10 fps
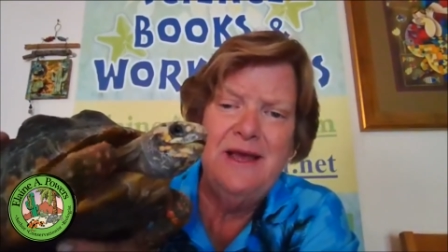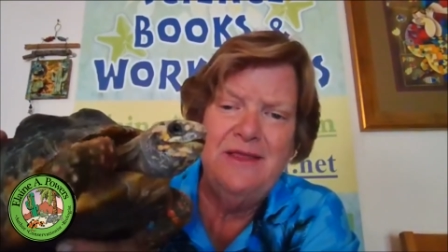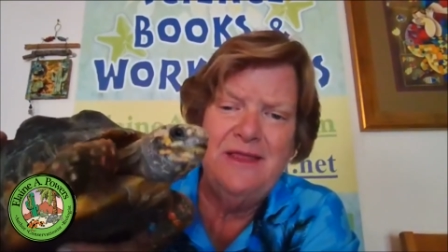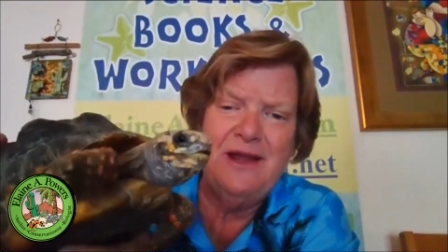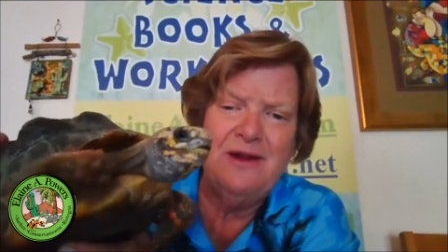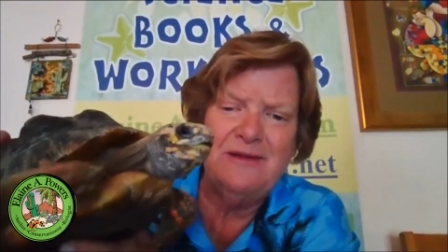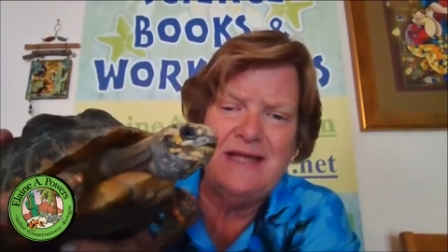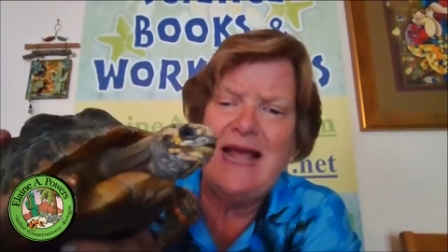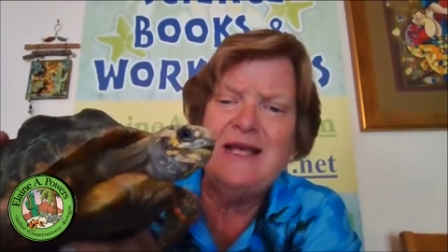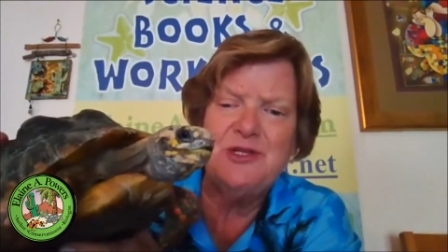their
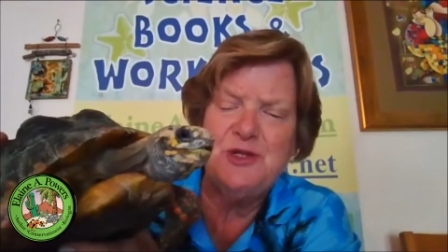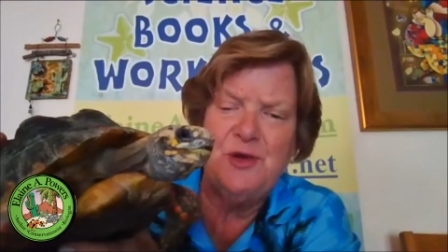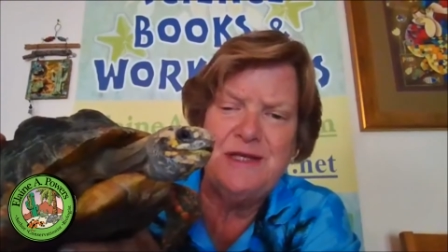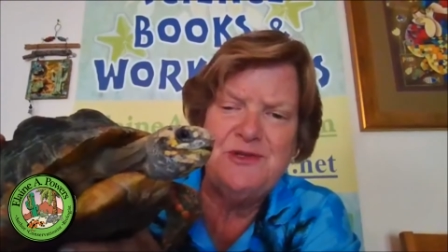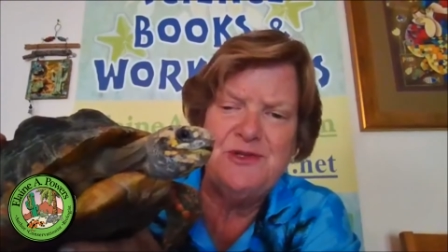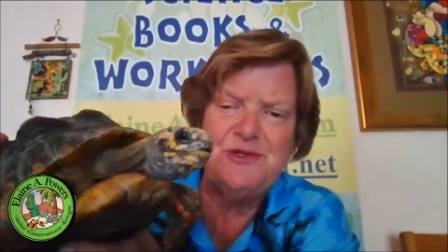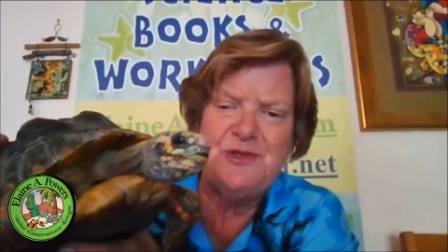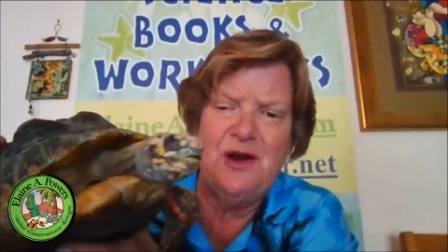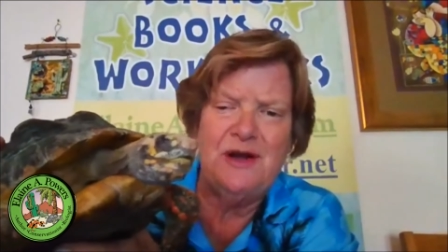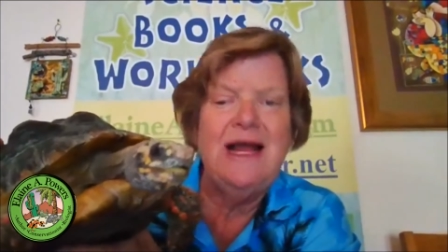diet
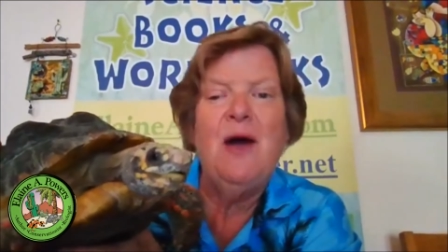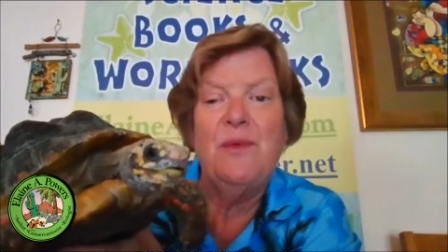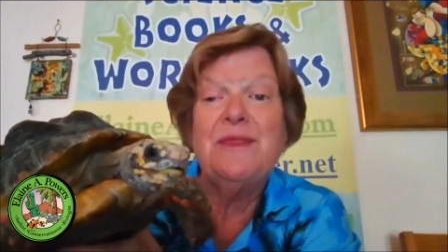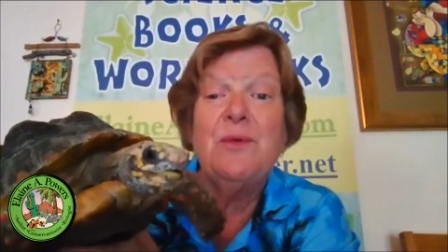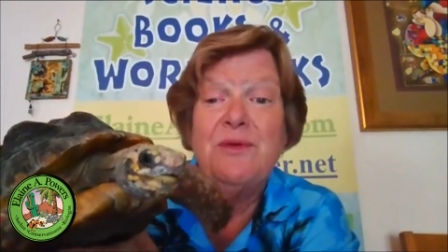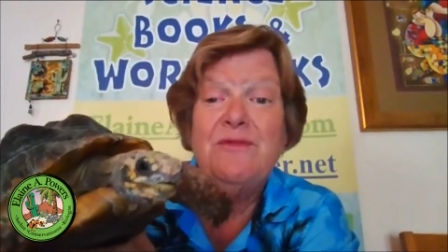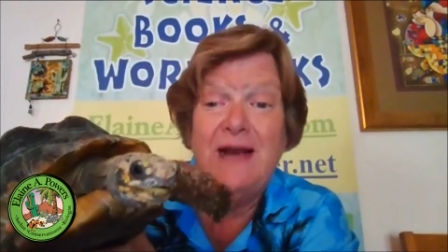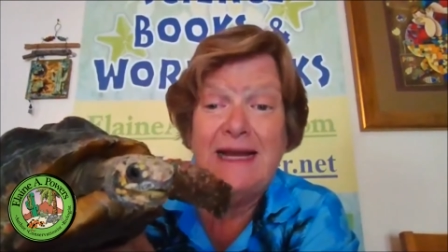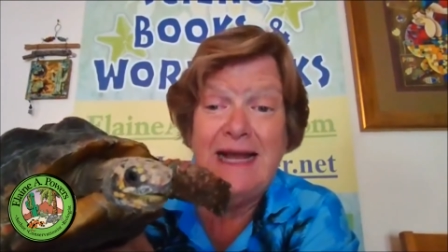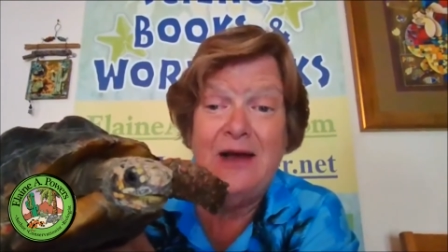choices are not what they would
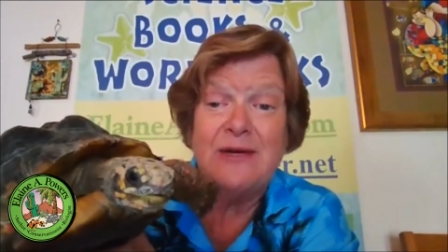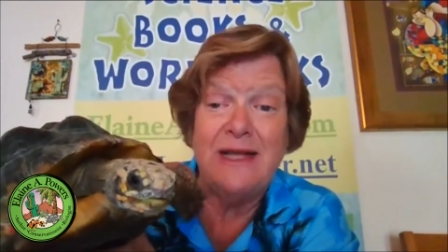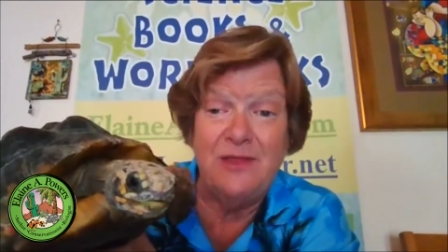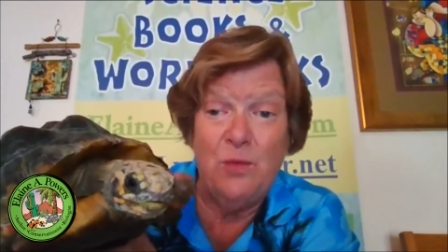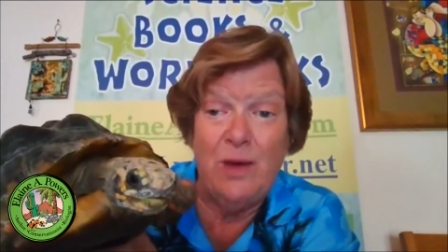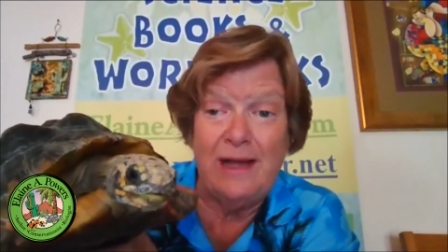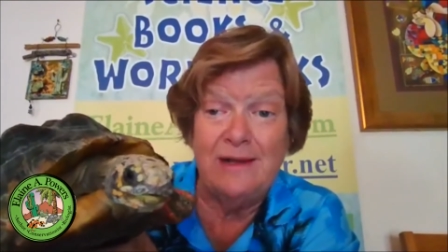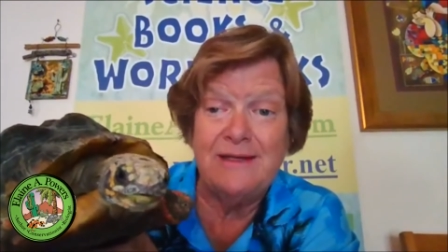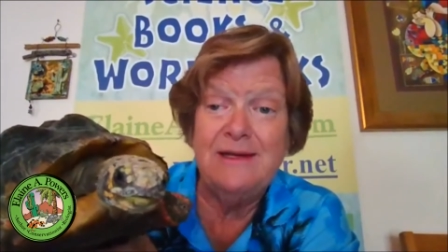find out in the wild.